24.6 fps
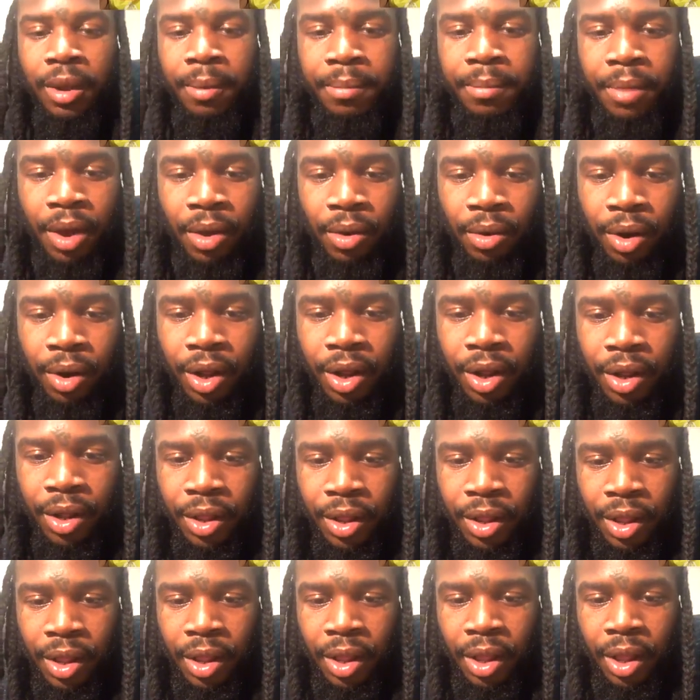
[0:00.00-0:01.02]
milk,
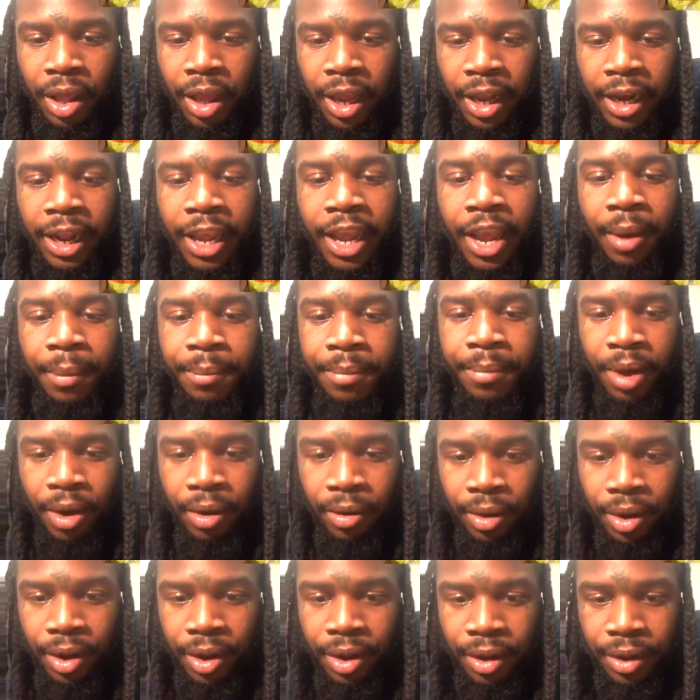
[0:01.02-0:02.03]
and hemp
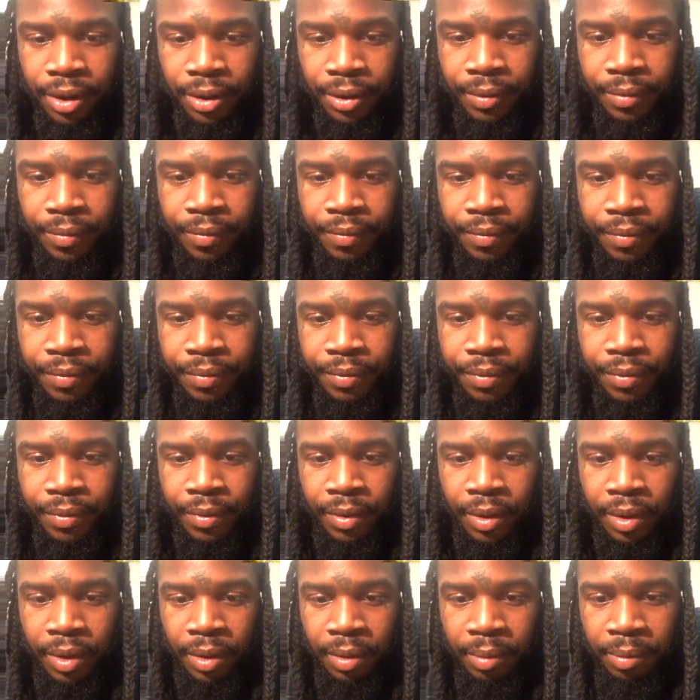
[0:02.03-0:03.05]
milk.
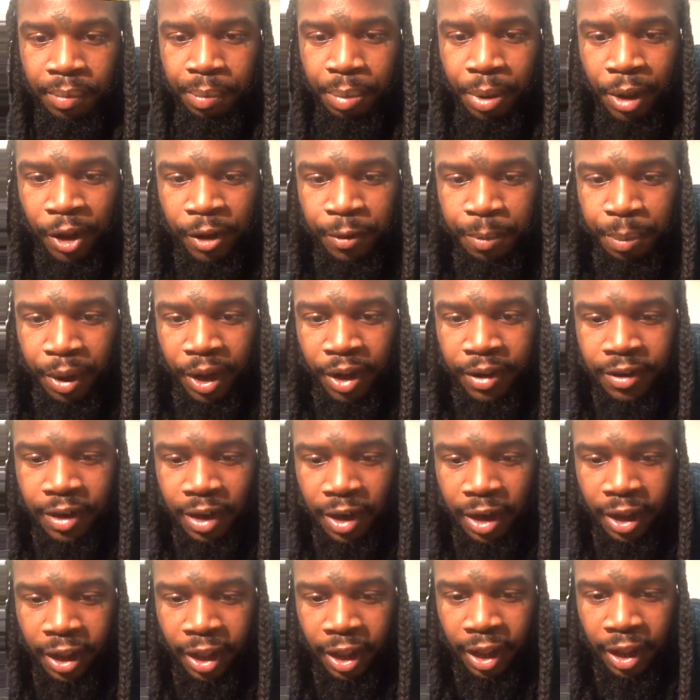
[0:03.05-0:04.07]
Peace,
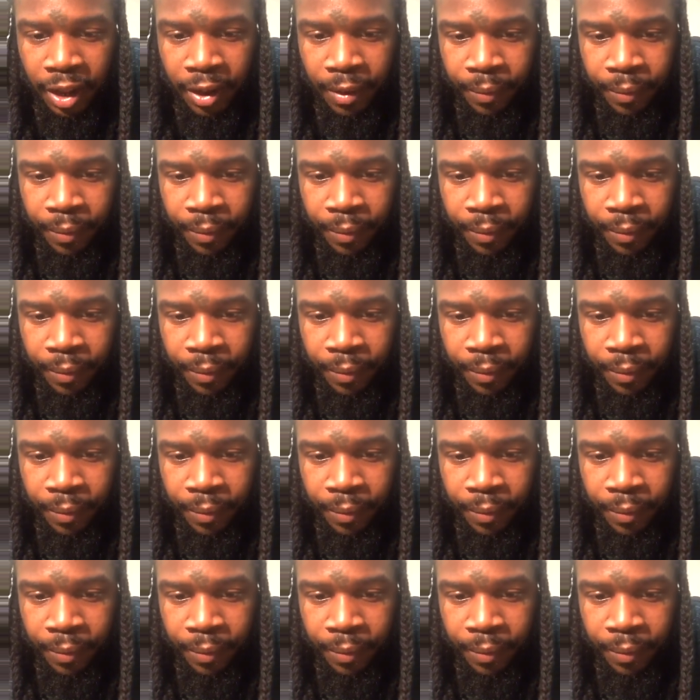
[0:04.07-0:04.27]
Glenn.